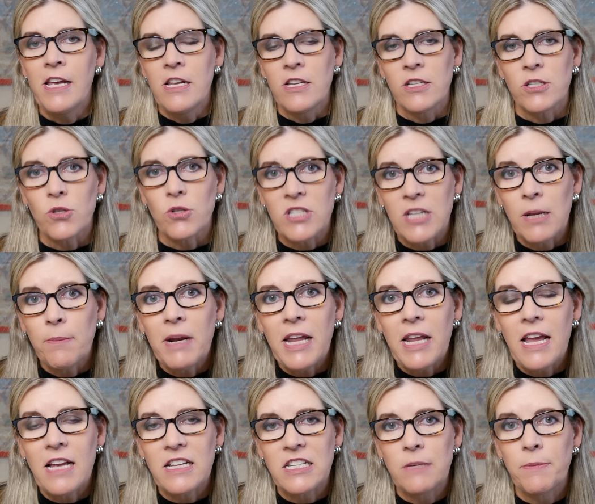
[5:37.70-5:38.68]
So
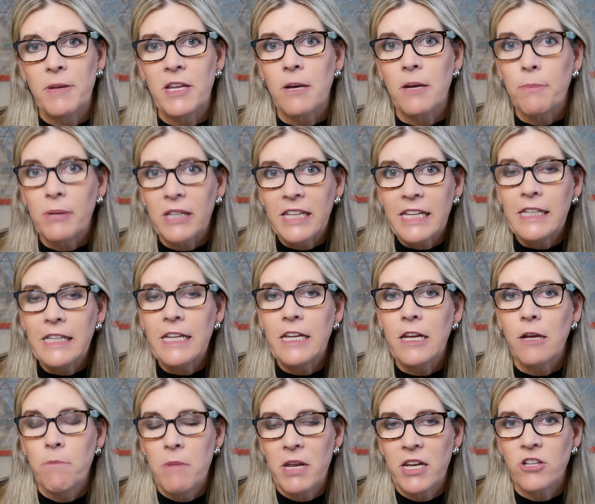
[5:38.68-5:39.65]
somebody has to be completely
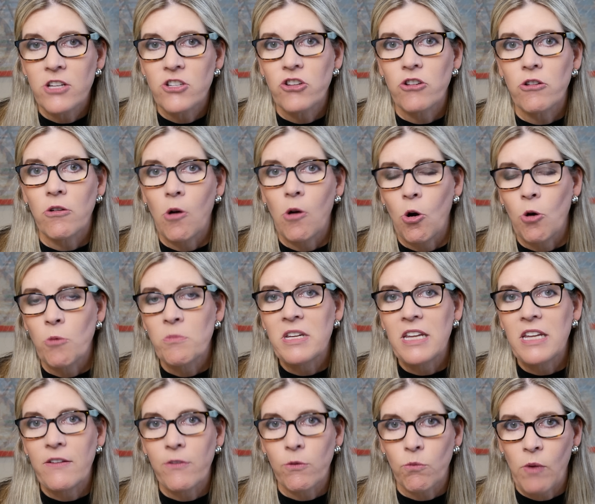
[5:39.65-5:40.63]
committed to your home to
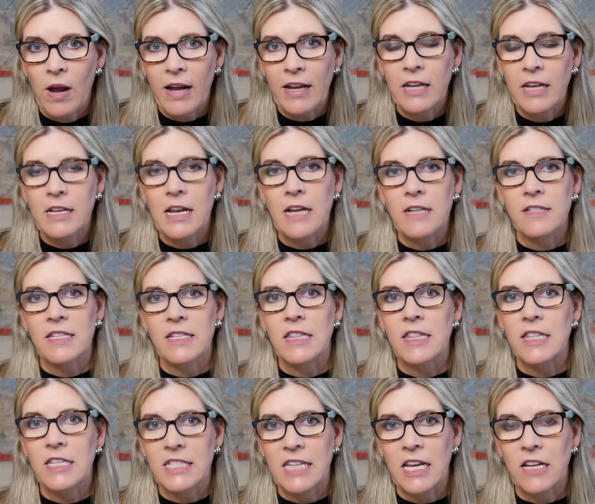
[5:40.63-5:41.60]
even recognize
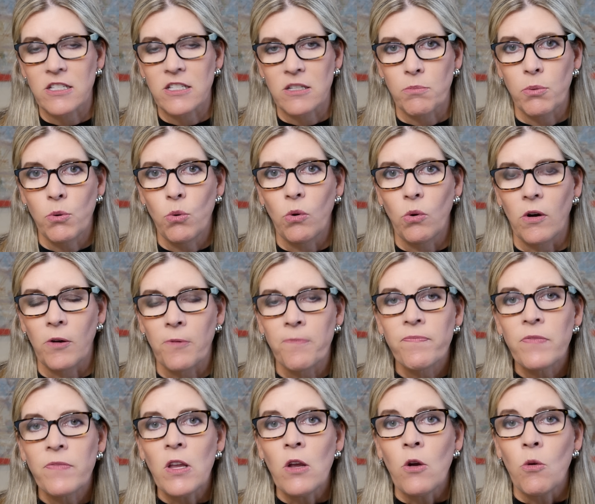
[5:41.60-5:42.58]
that this has a pool.
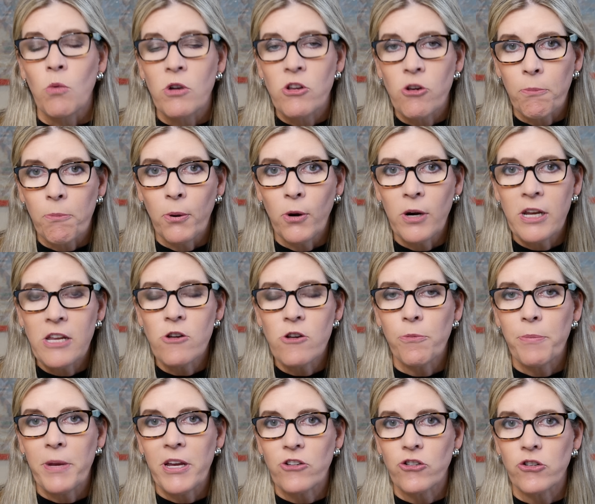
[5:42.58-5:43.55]
When you're putting
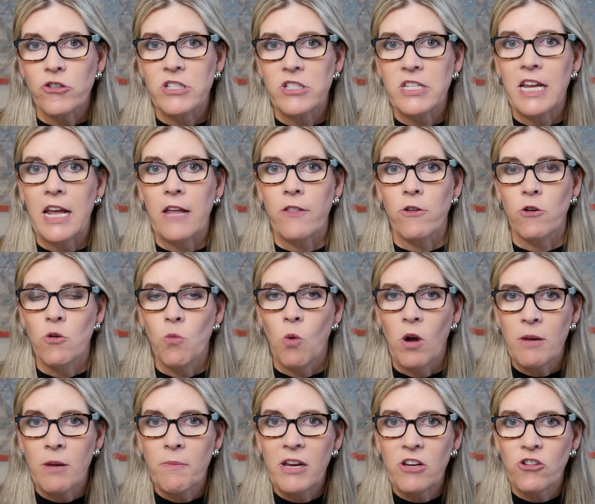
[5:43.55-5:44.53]
your pictures together, you
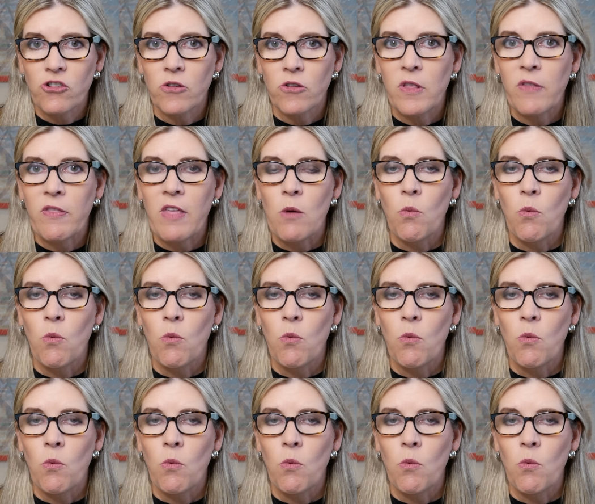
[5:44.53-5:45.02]
want to make sure that they